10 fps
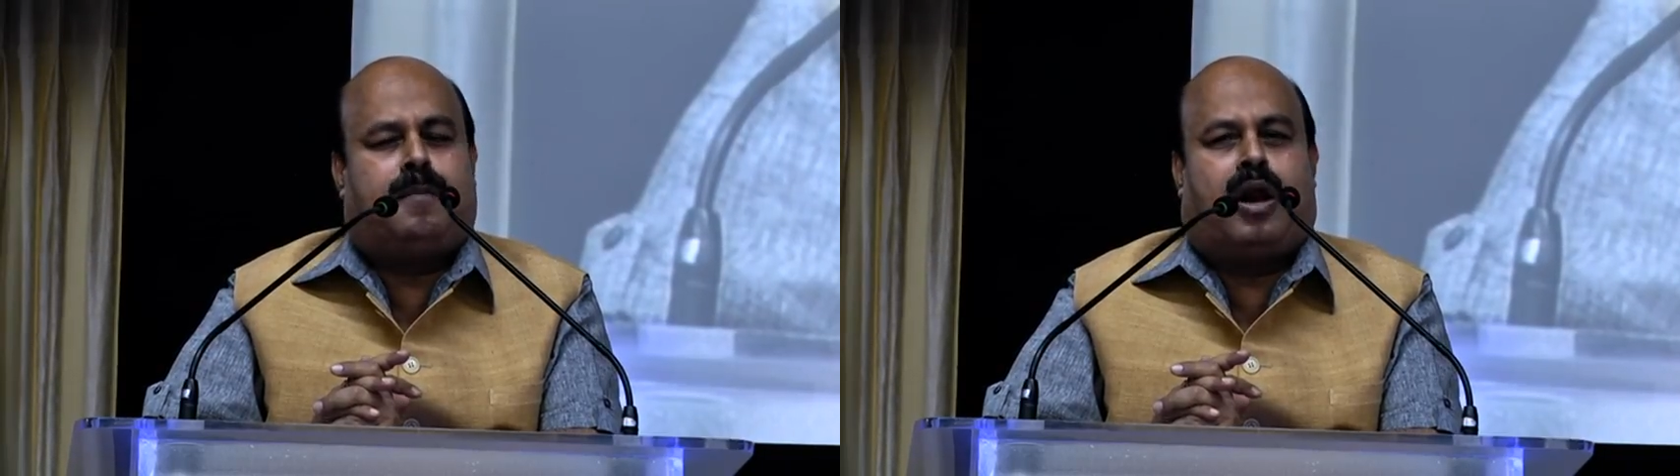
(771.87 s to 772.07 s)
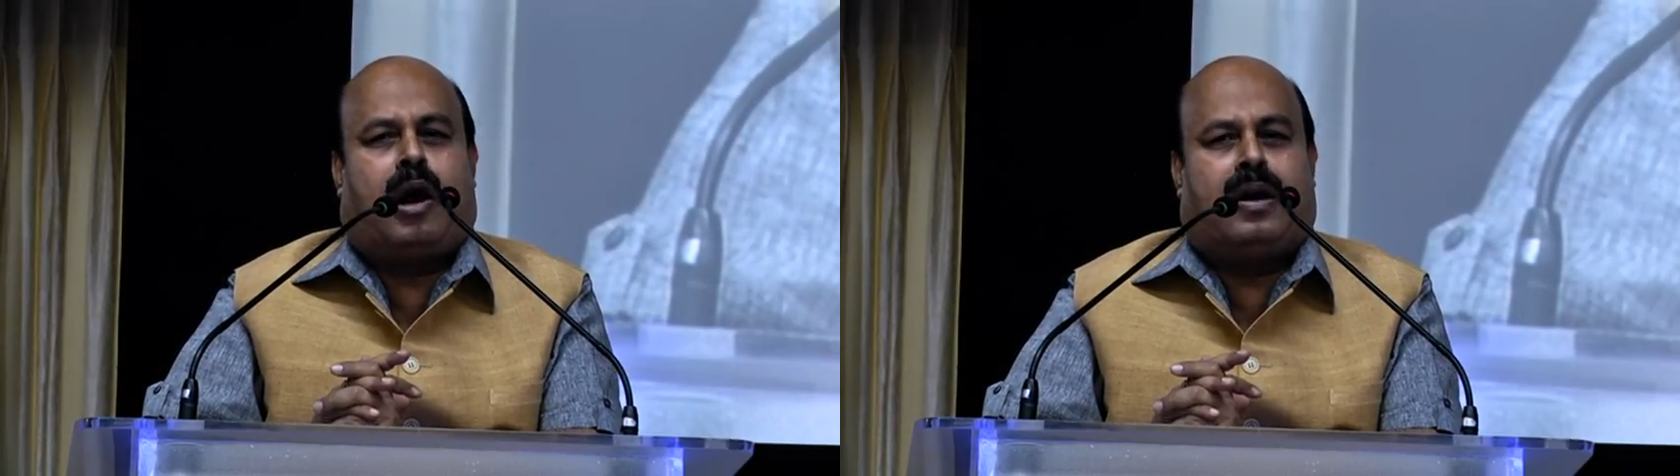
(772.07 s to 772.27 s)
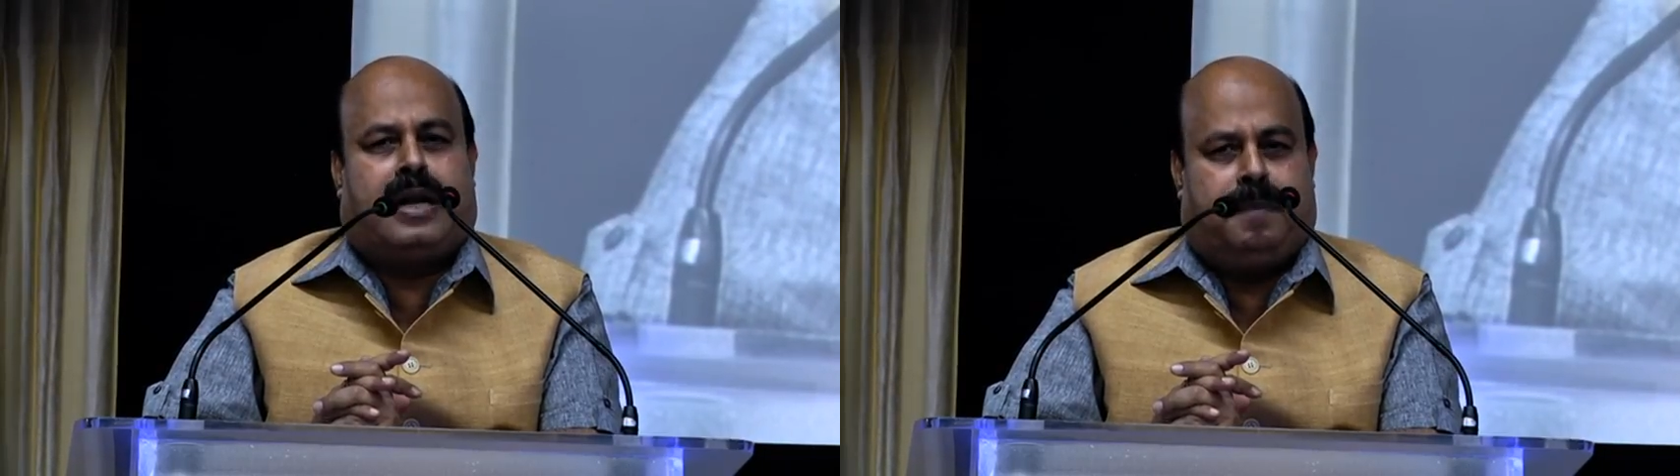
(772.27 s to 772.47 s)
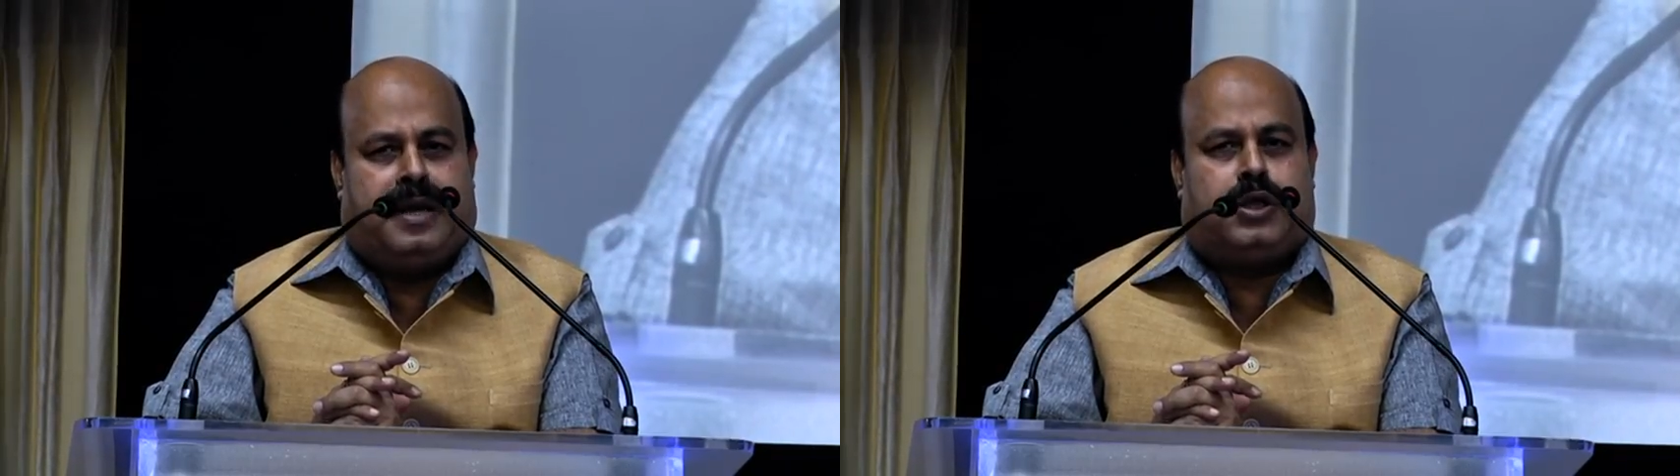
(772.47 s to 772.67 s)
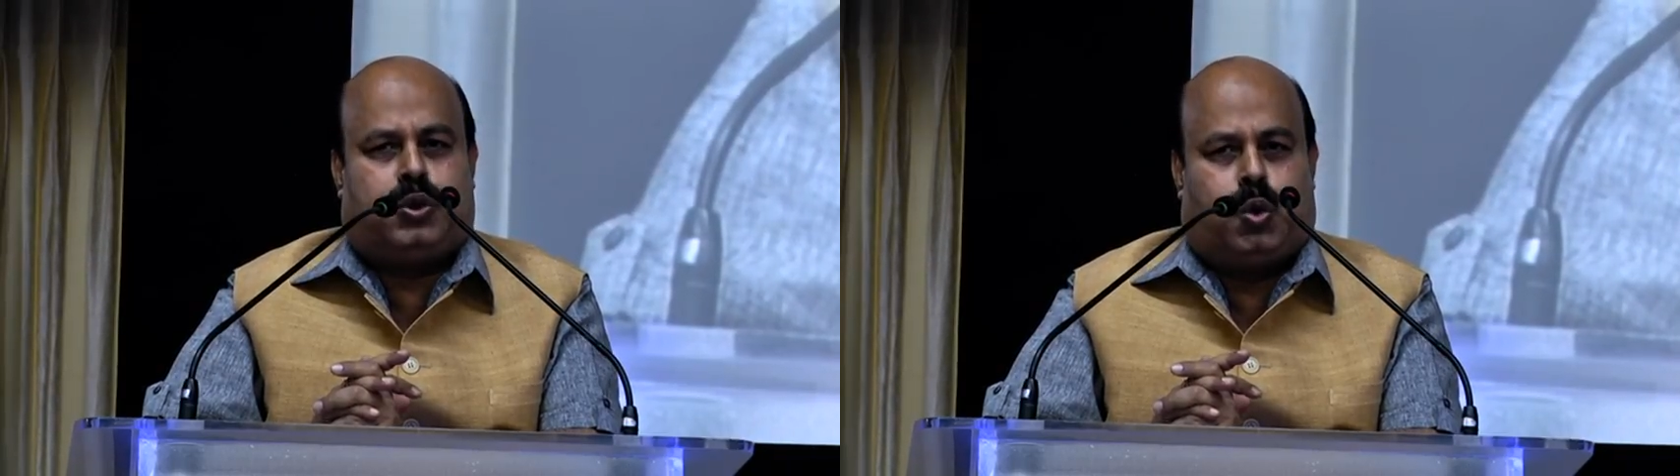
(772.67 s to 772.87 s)
for our
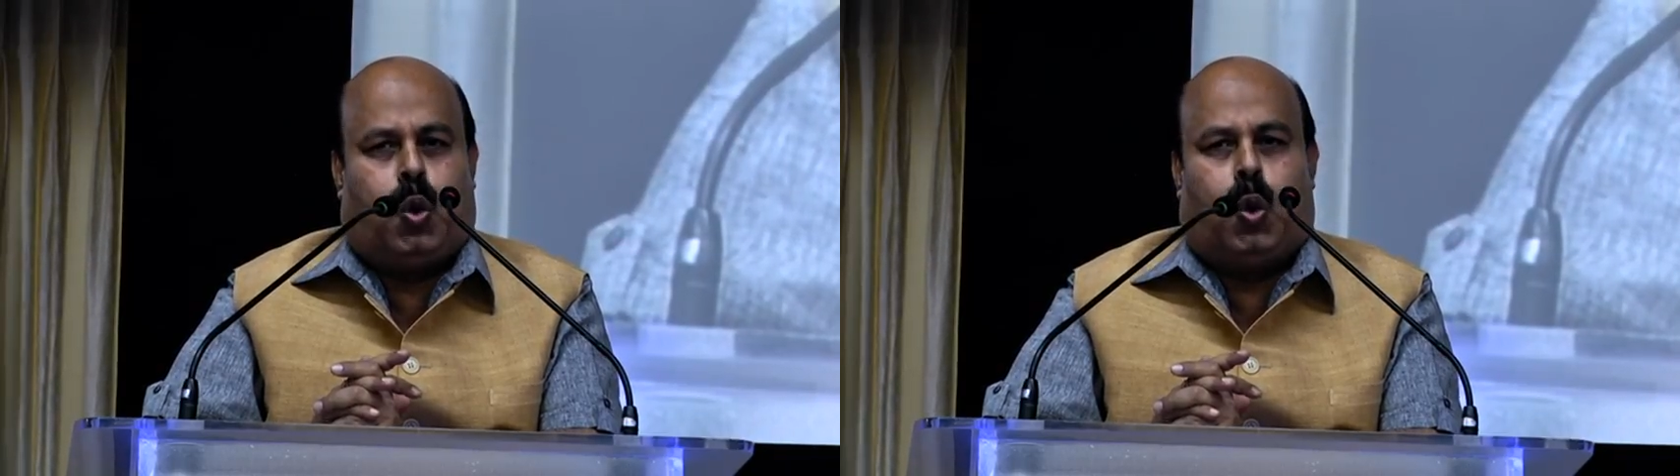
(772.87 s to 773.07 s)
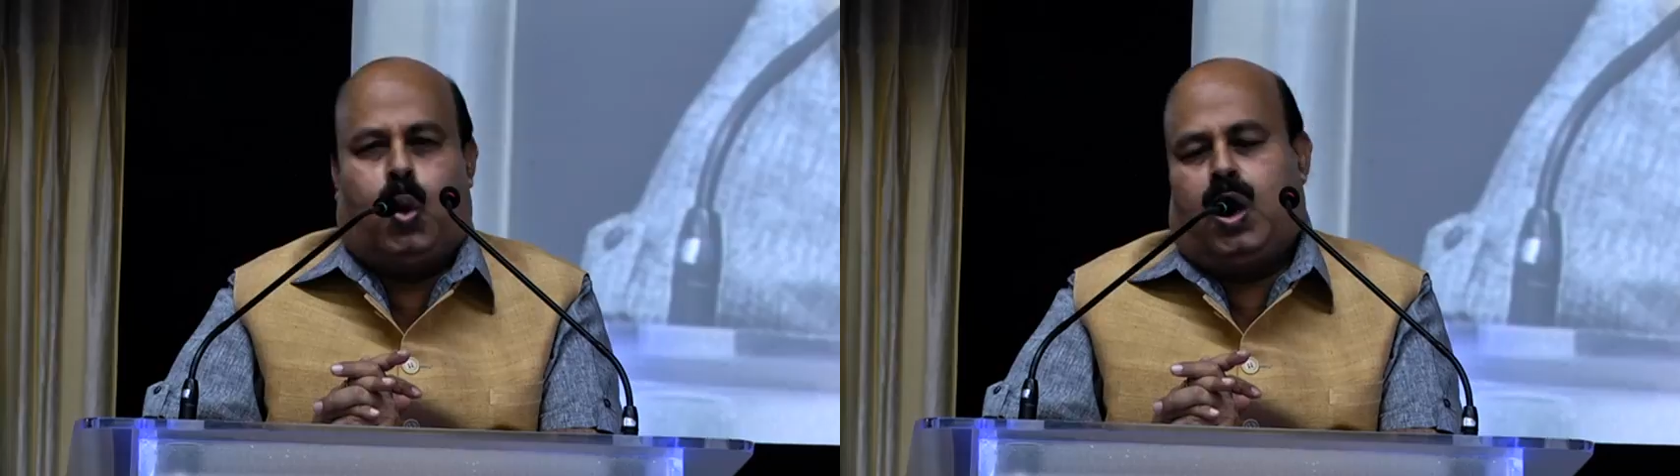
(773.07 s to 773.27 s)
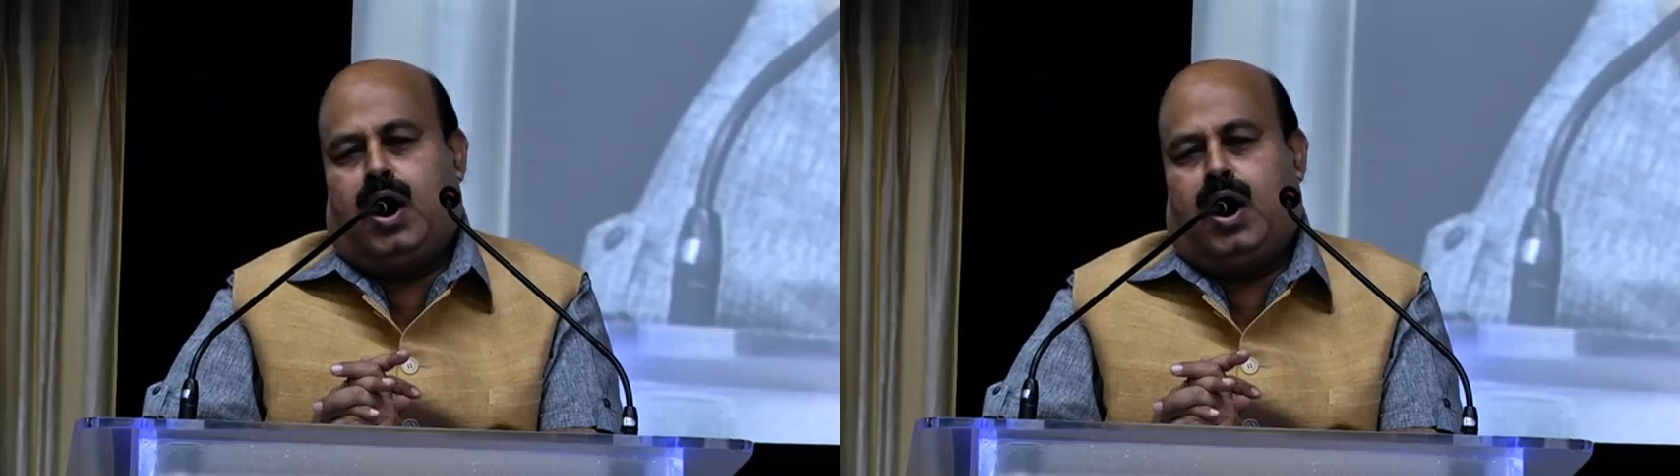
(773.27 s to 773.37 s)
TPS-2